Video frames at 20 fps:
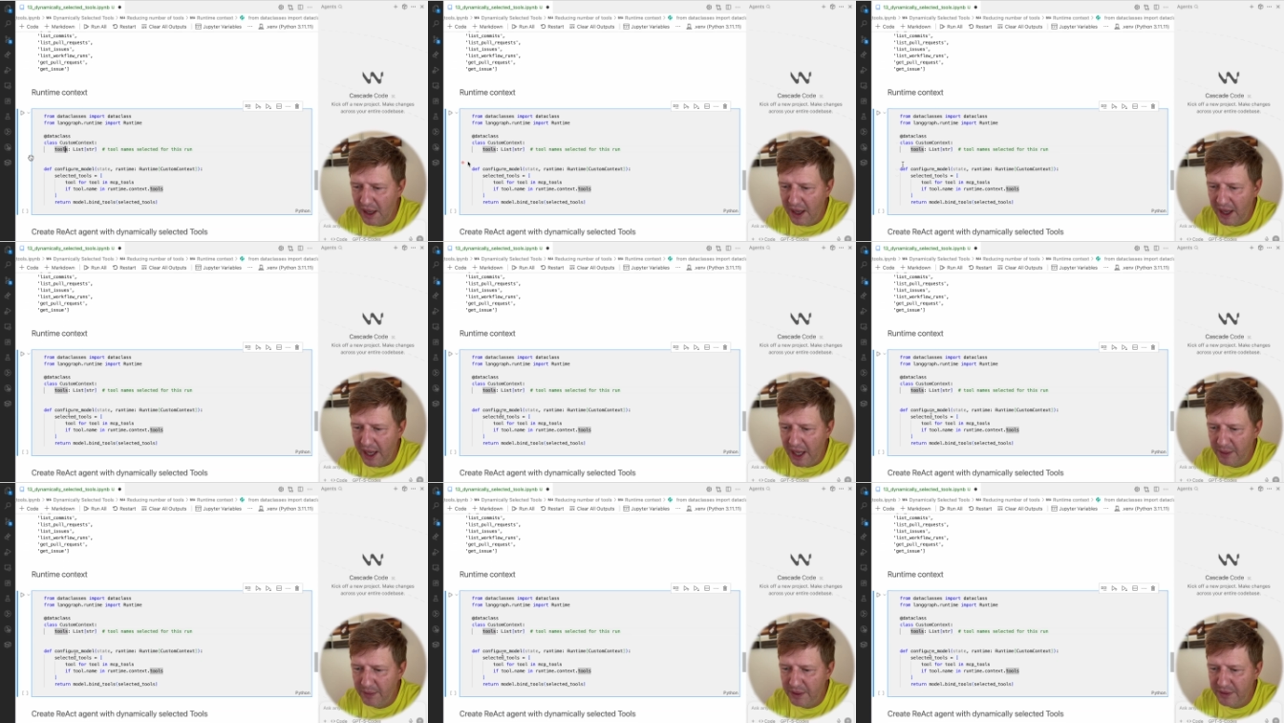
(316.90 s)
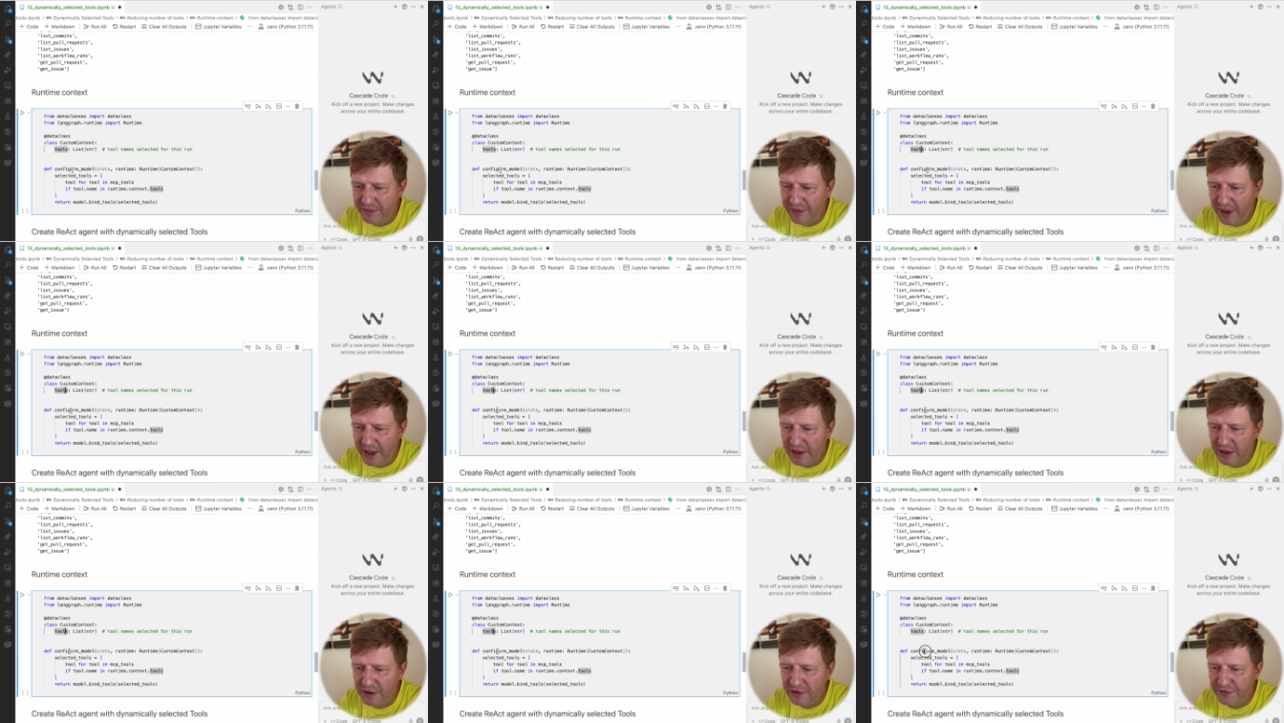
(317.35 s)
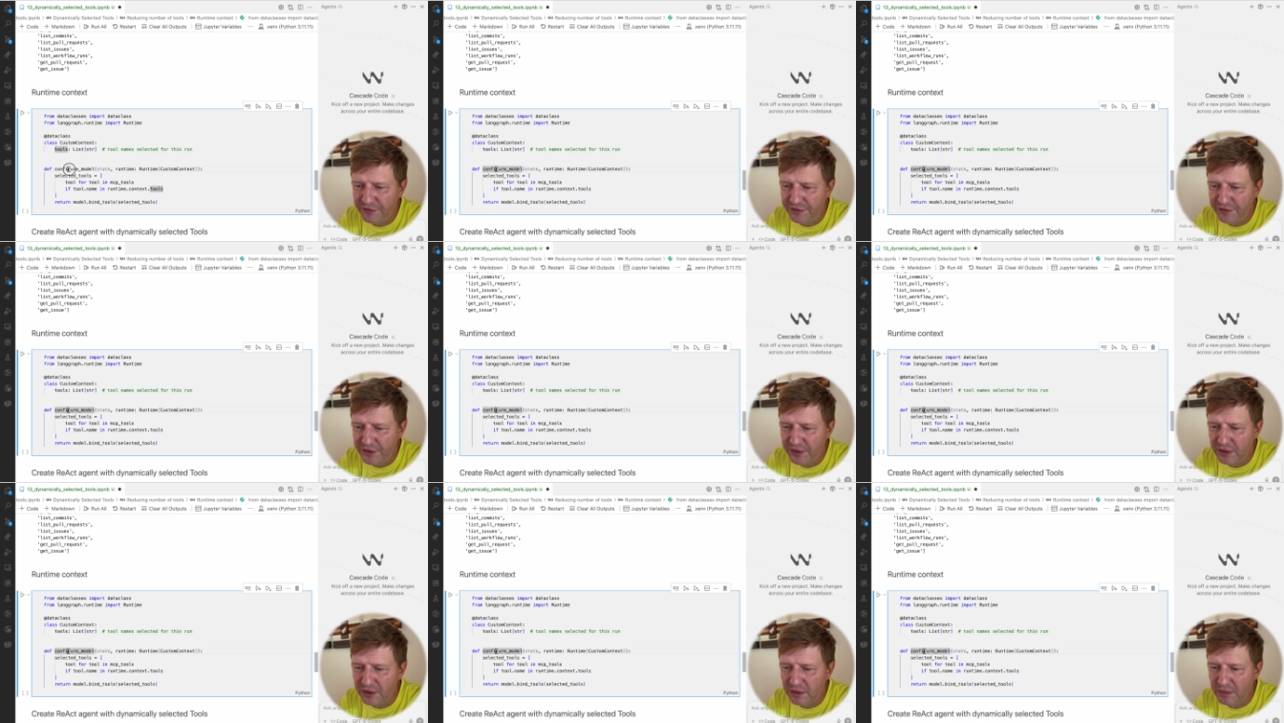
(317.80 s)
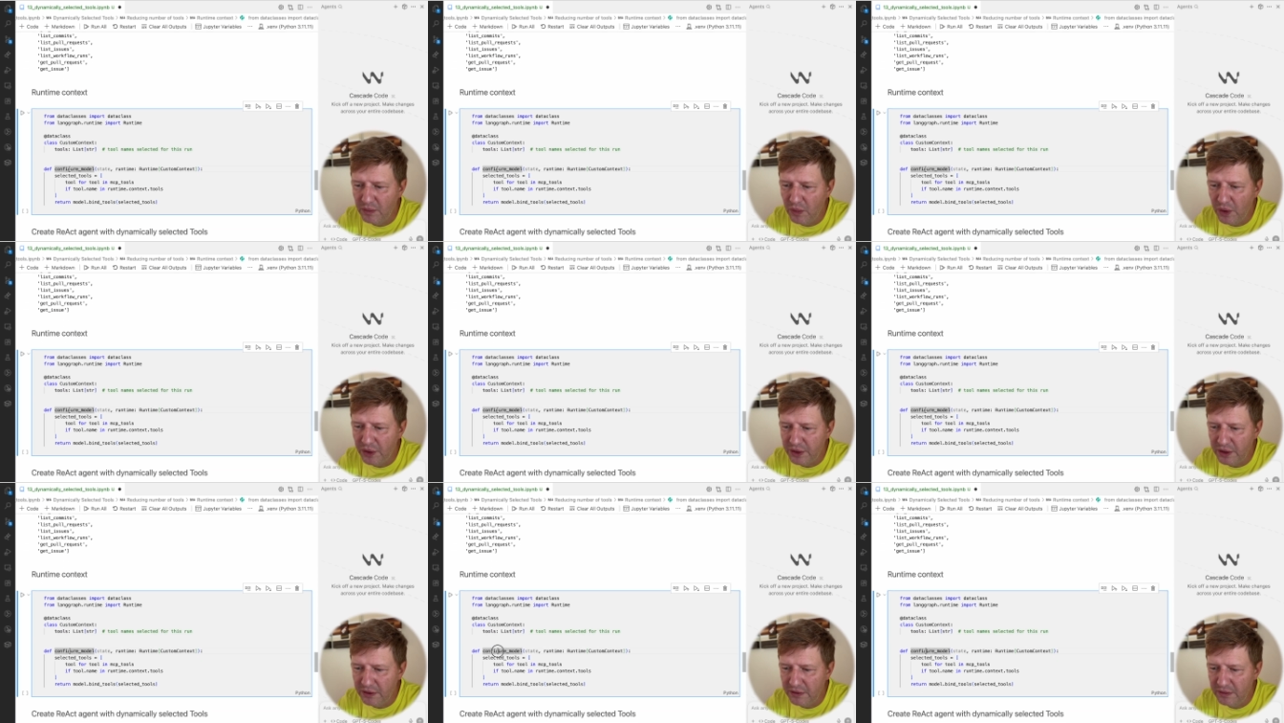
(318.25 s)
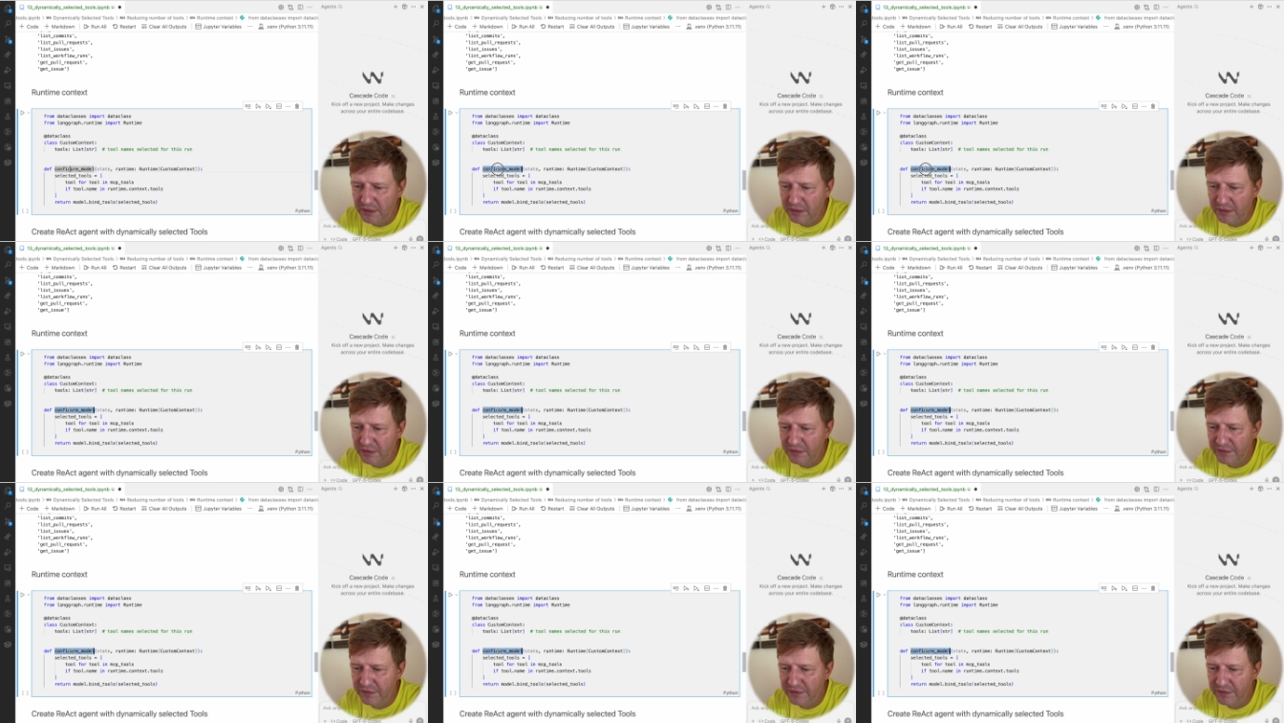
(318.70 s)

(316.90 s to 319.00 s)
And we define a configure model